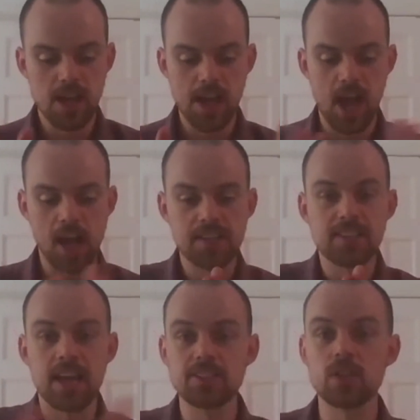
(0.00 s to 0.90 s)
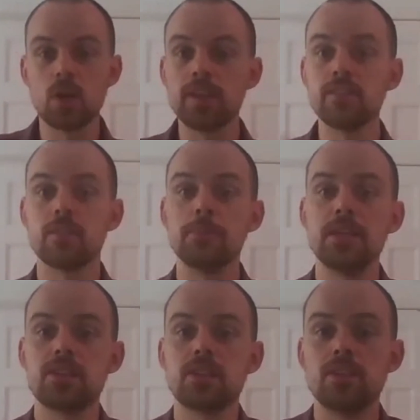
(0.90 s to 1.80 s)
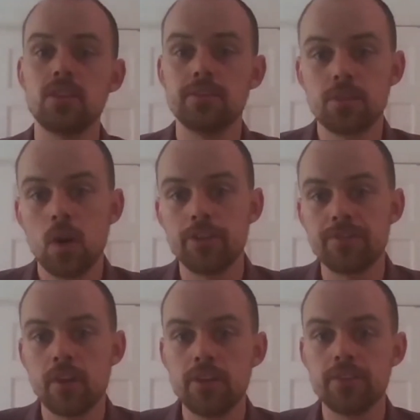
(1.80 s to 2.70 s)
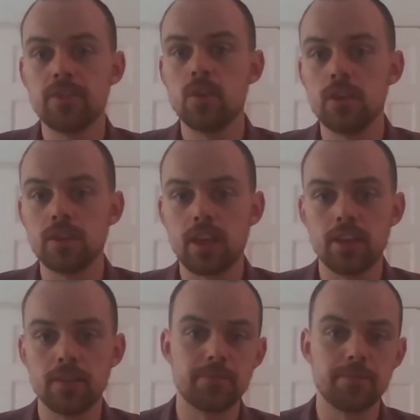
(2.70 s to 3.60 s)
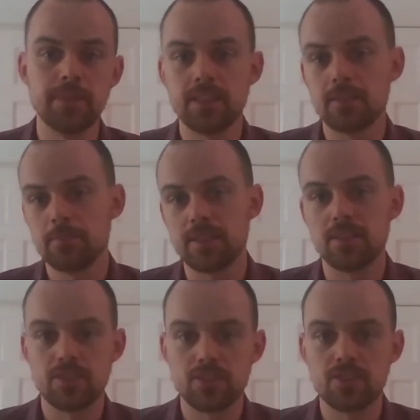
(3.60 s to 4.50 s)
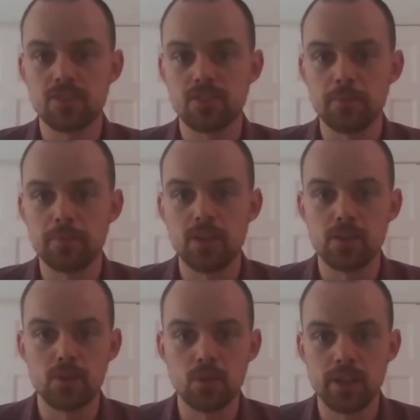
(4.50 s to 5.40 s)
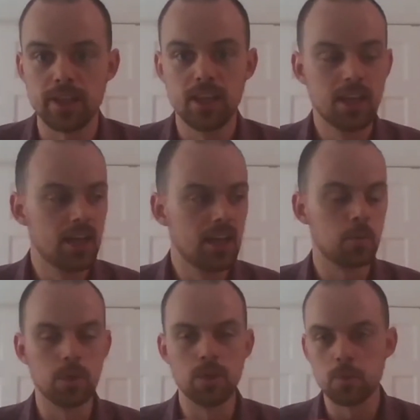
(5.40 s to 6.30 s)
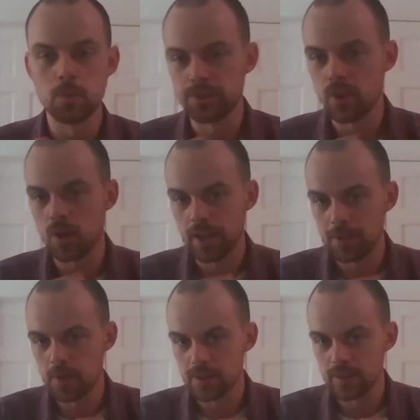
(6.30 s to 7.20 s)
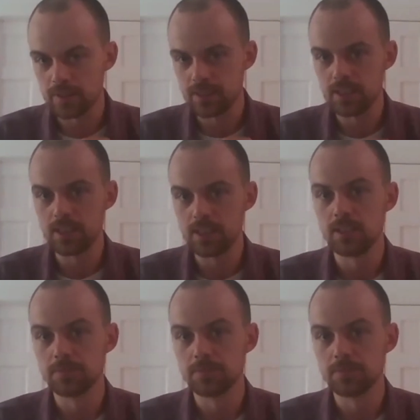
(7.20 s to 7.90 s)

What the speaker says: assess all the information that you've got in front of you and kind of make decisions from there. Like we're talking about the tea